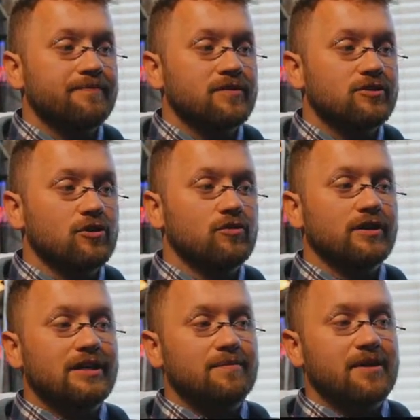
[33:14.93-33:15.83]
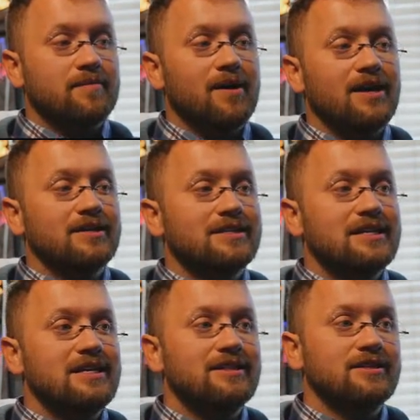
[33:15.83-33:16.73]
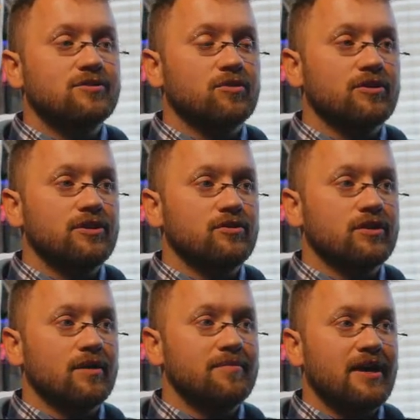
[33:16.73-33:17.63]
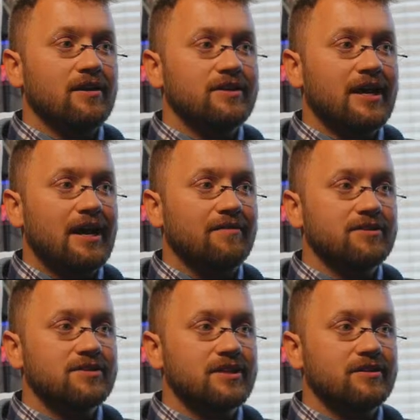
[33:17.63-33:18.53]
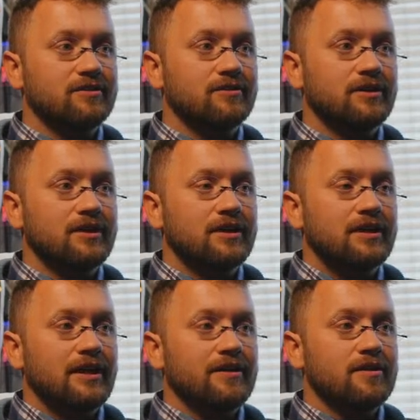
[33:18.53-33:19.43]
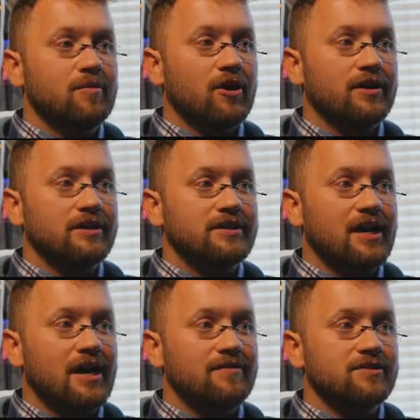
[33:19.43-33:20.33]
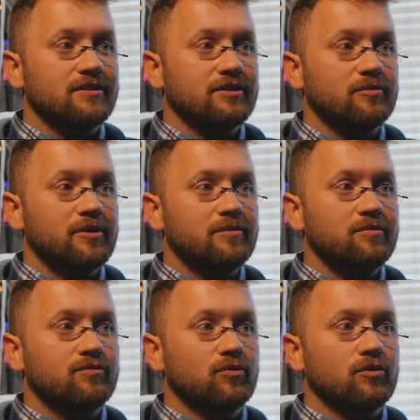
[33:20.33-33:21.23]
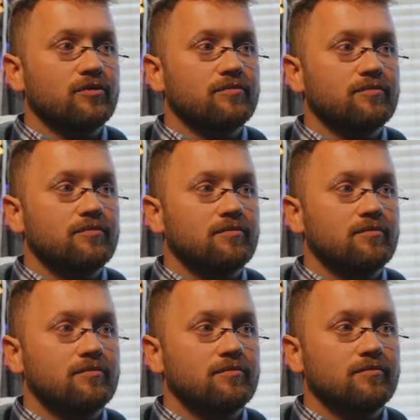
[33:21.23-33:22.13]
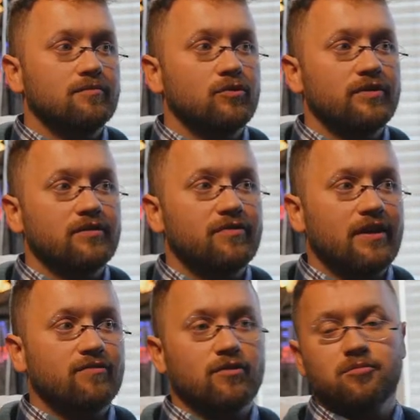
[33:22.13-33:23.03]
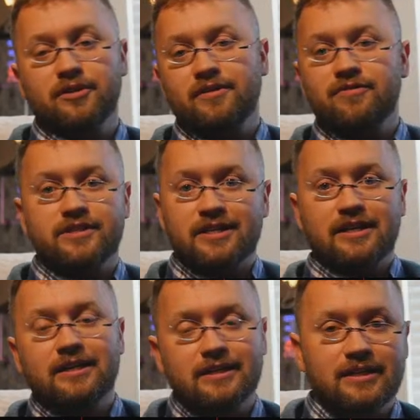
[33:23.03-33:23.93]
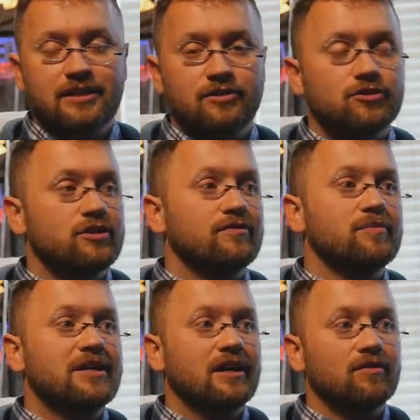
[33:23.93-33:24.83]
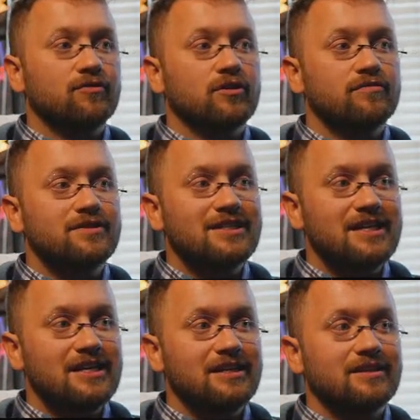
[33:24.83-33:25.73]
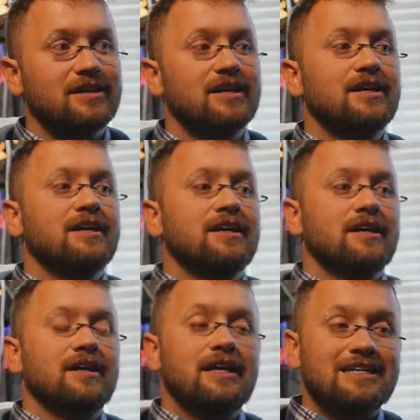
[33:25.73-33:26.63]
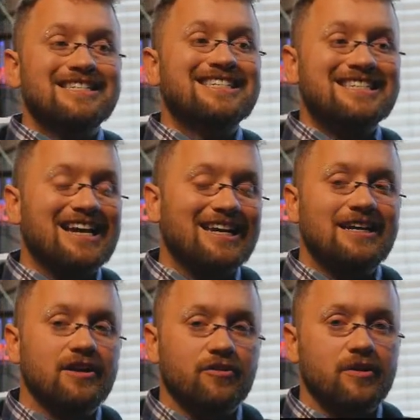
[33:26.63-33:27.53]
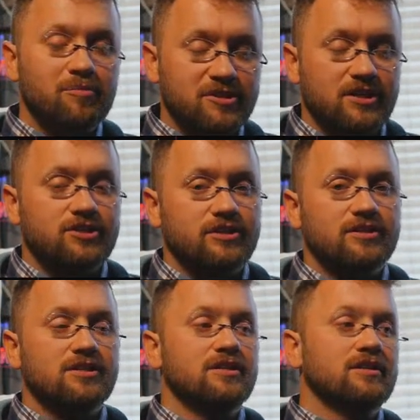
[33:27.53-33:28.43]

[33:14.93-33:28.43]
So keep that in mind. Teeth is where that you come down, you have a signal, and then the market dives a little bit before moving favorably if it's going to continue. So you have to be careful of teeth in secondary positions.